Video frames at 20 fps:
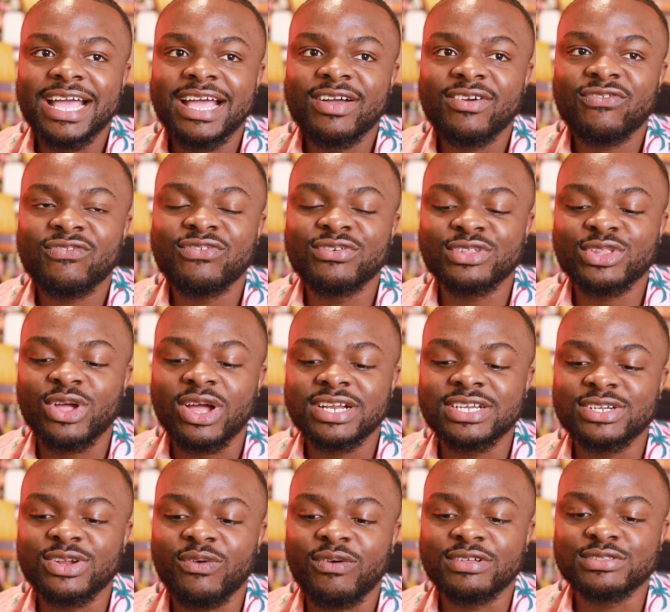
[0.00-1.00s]
Funto
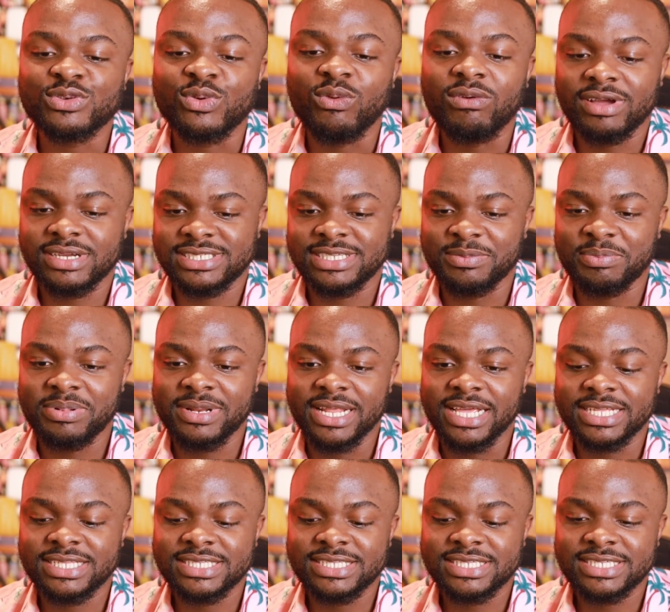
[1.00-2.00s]
did not want to wash the
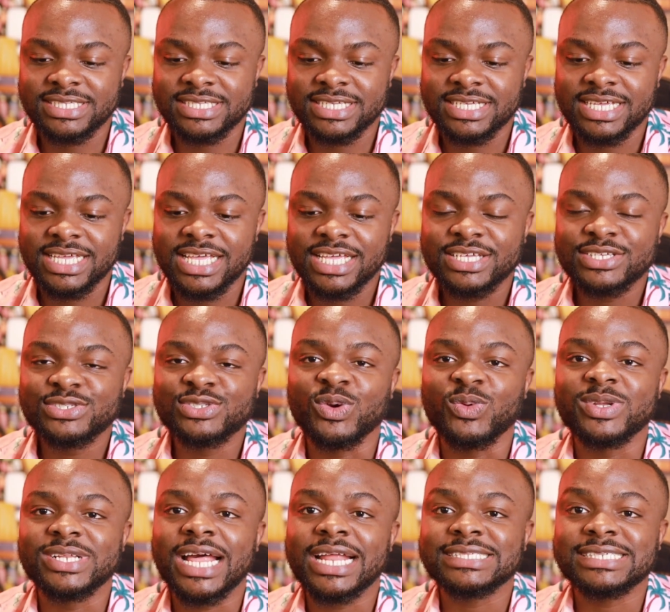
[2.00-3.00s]
plates. So
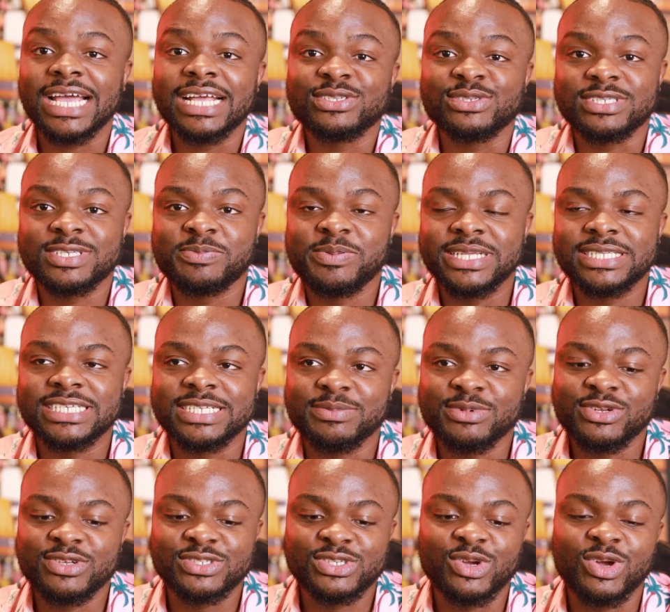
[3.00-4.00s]
we now decided to split in the
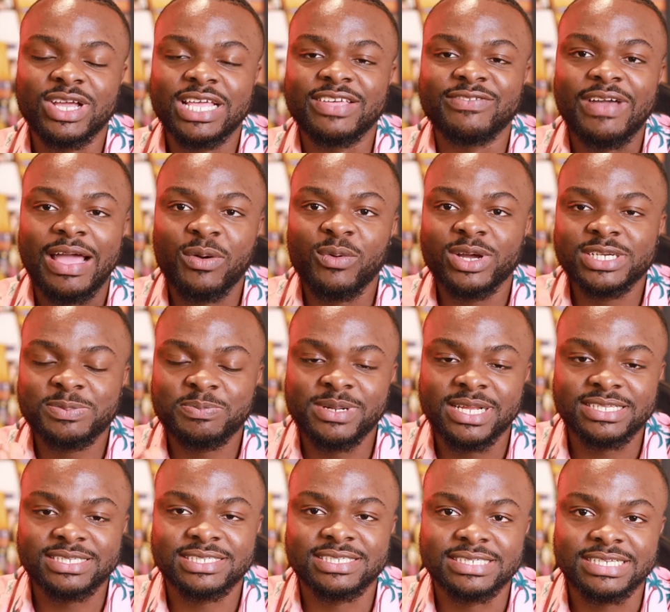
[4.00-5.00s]
middle. So if I wash
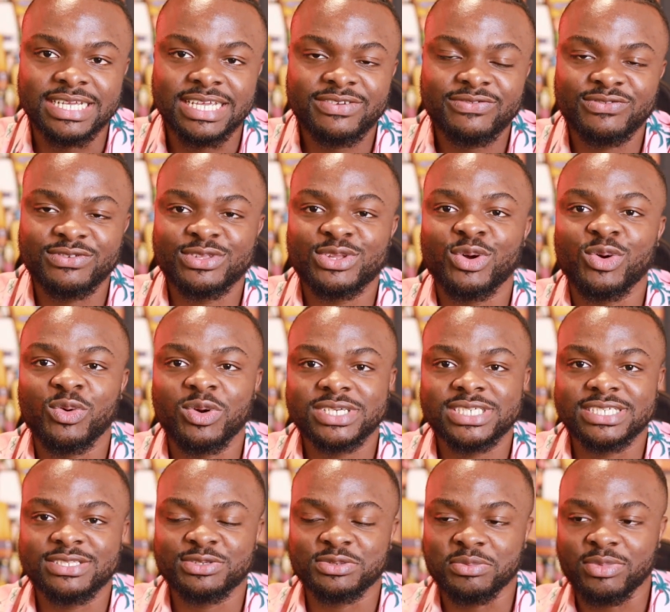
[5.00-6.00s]
plates today, Funto will
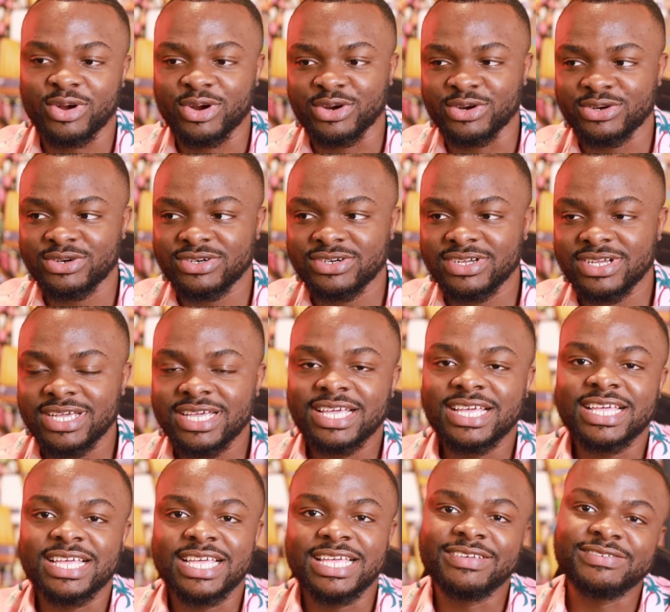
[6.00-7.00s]
wash it tomorrow.
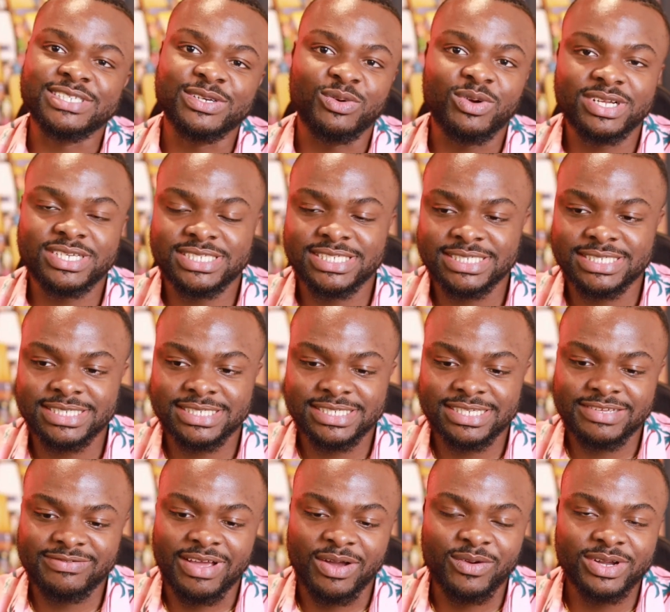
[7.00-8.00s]
If I wash it
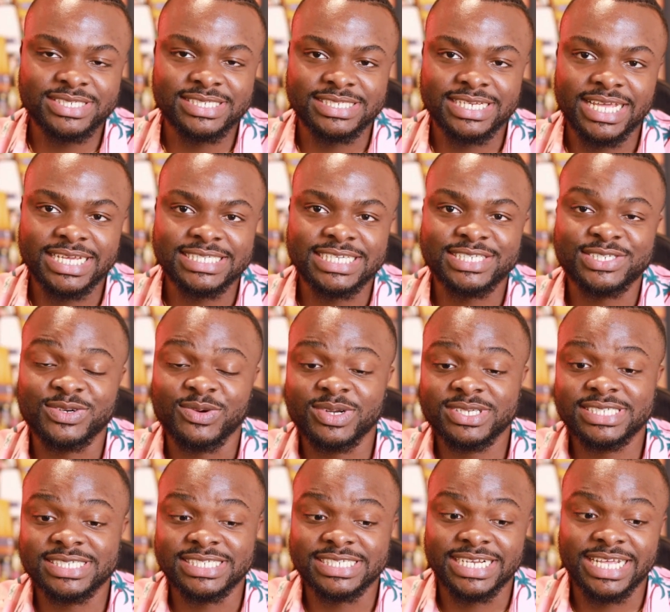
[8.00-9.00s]
the next day, she'll
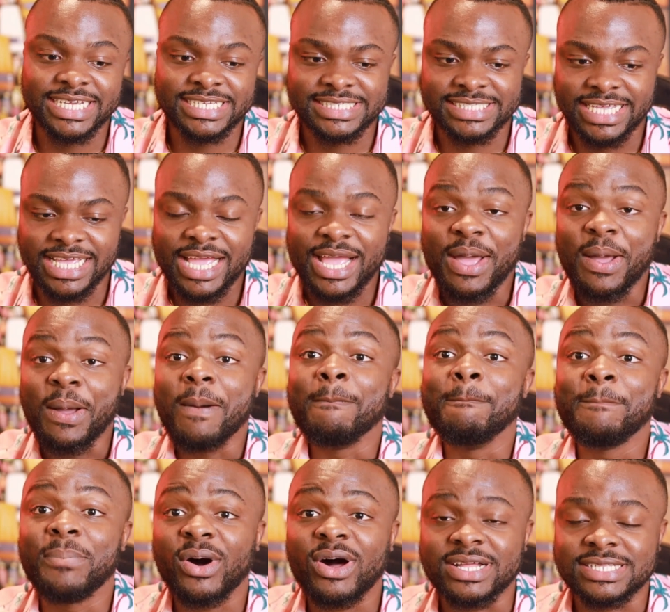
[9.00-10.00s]
wash it the next day.
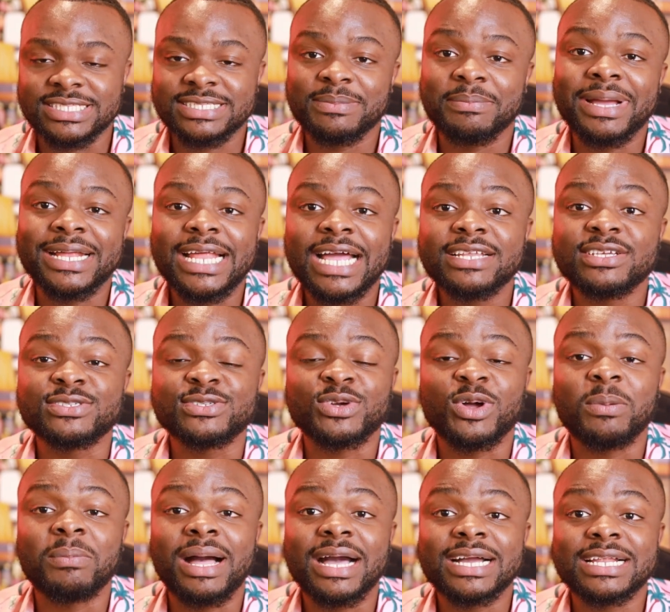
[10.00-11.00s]
But my dad used to
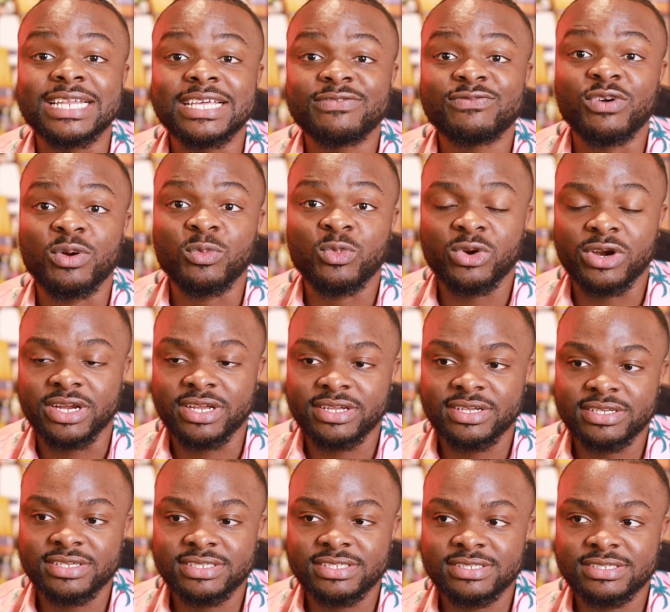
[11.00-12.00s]
come back late from
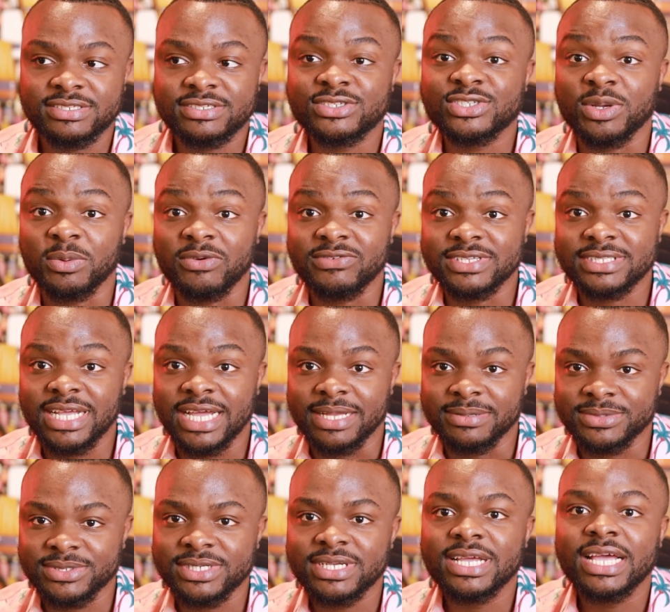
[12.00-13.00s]
work some of the
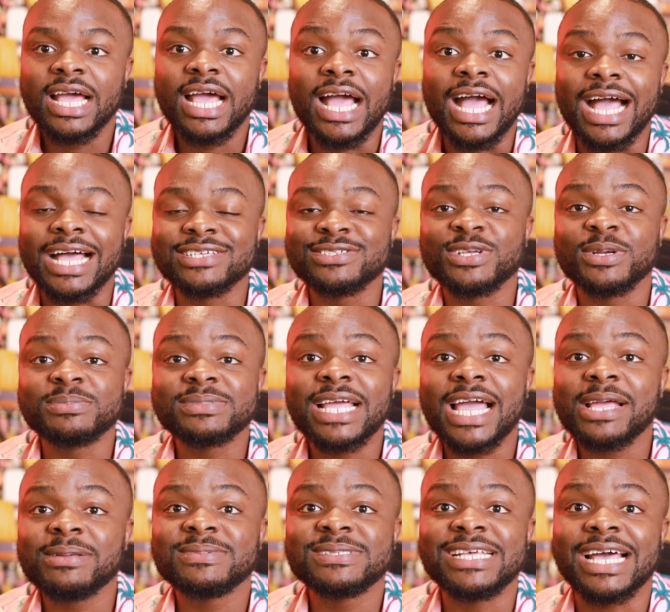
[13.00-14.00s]
times. And
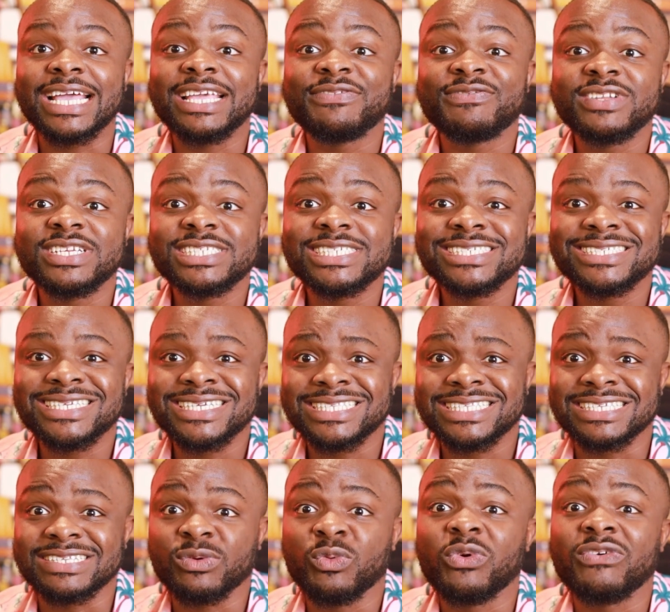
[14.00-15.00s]
sometimes that he finishes
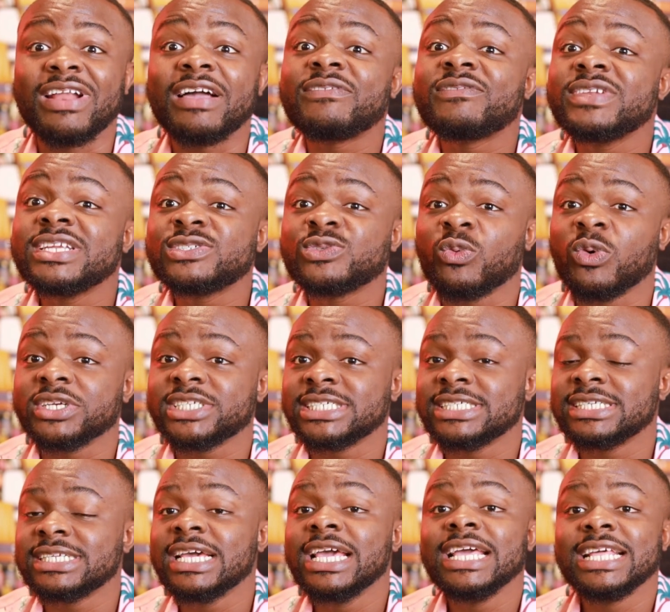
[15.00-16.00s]
eating, we will have finished
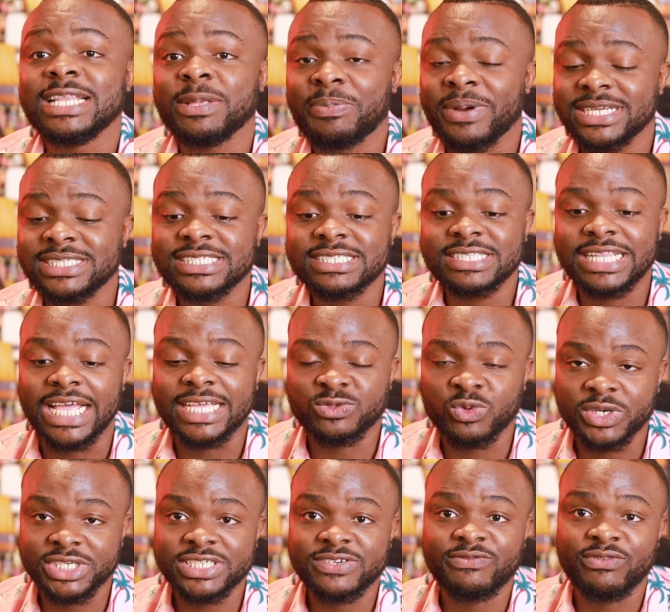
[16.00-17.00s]
washing, the person that is
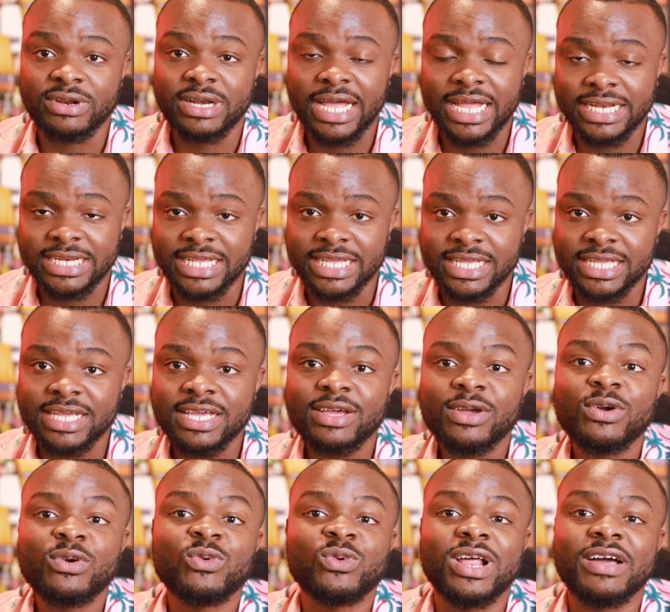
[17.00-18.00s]
washing for that day
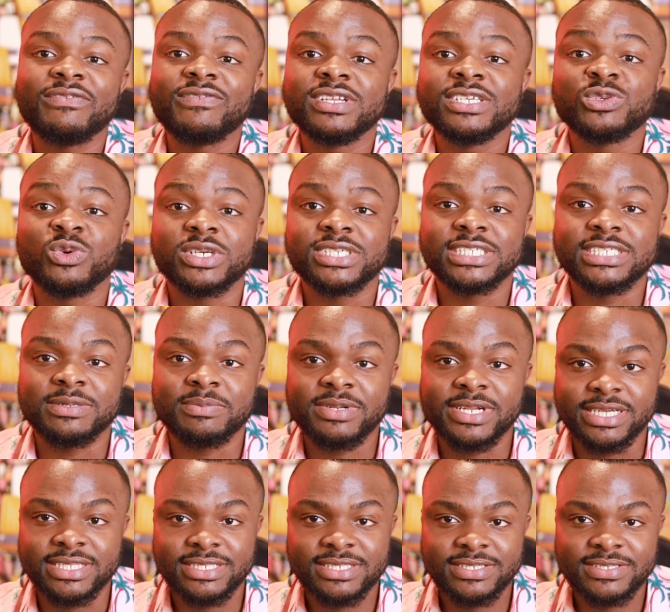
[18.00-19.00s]
would have finished washing the
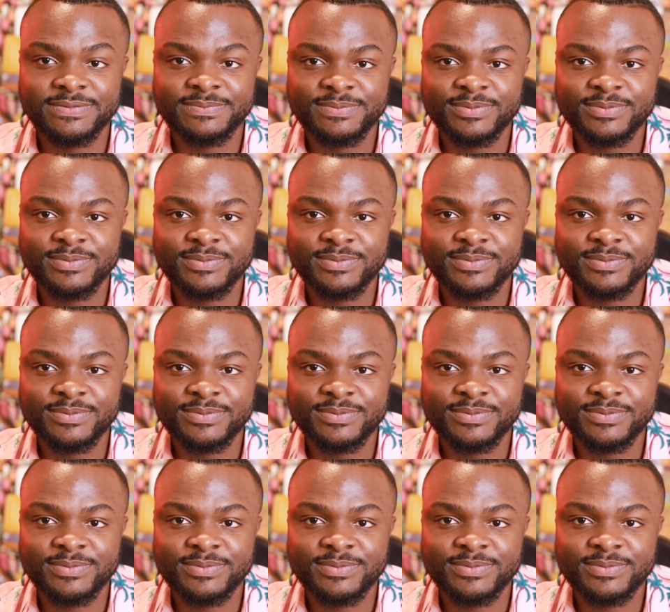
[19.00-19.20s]
plates.